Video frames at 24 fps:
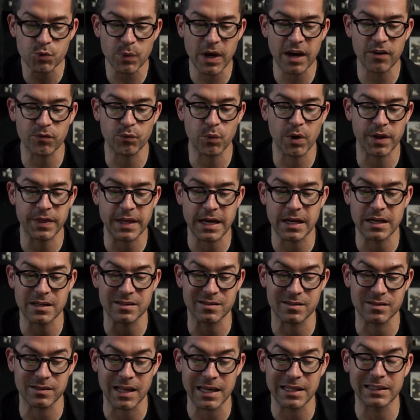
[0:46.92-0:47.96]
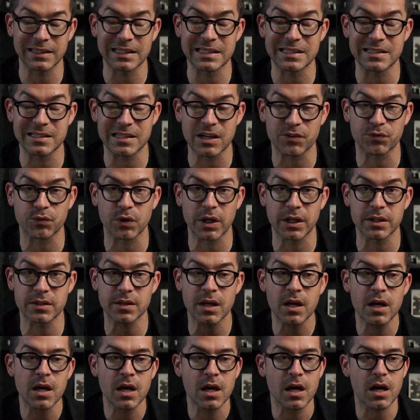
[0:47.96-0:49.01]
we have one that is slightly different,
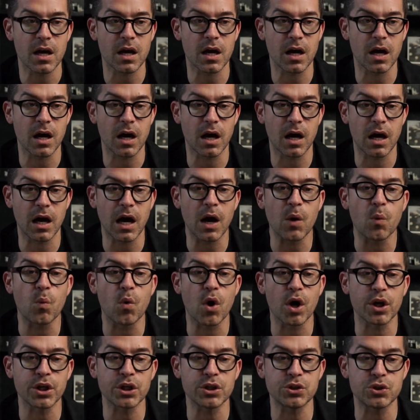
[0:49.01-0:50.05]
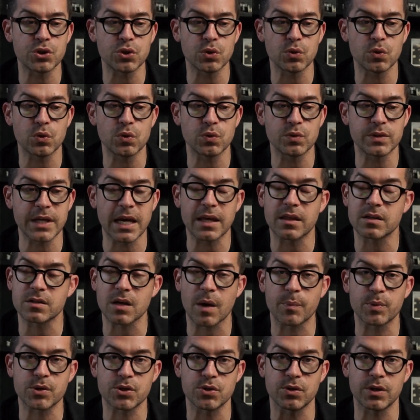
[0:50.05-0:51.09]
I wanted to take this
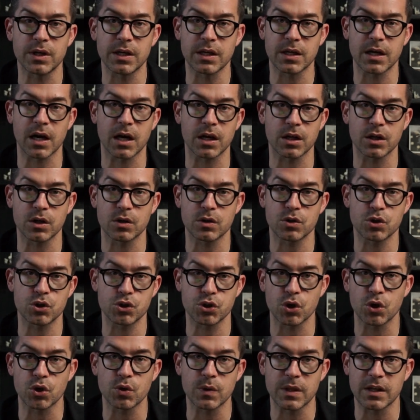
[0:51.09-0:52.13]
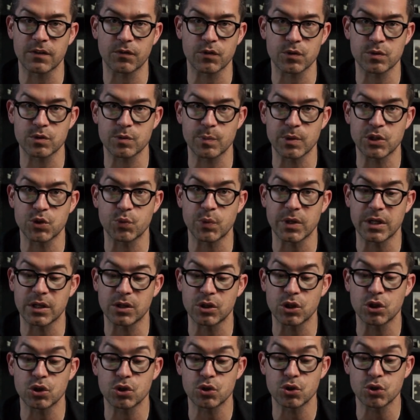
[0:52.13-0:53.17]
opportunity to kind of show you the difference
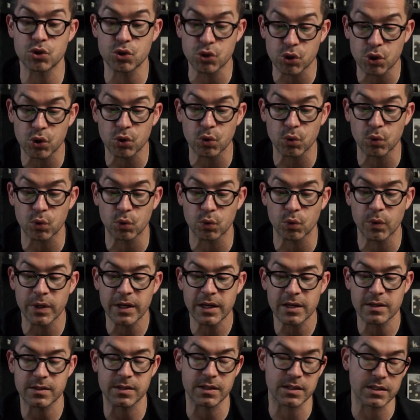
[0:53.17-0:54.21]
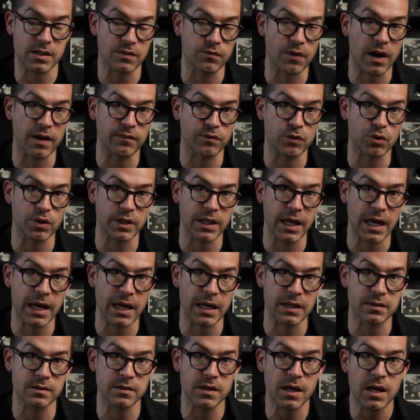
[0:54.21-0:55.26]
between two
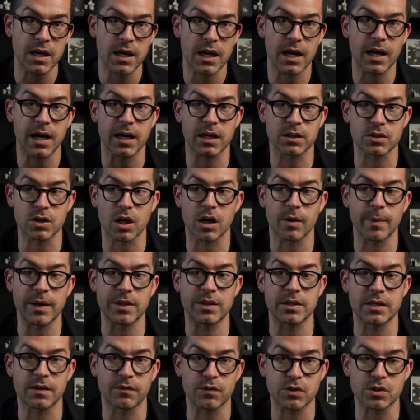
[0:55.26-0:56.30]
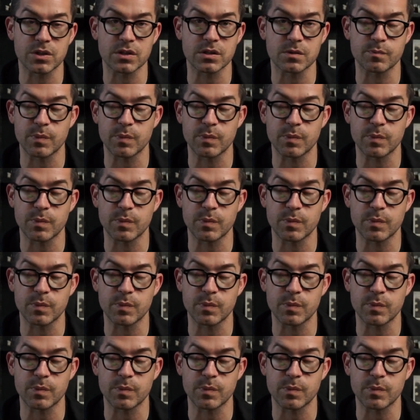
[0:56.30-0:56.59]
6538s and kind of talk about the differences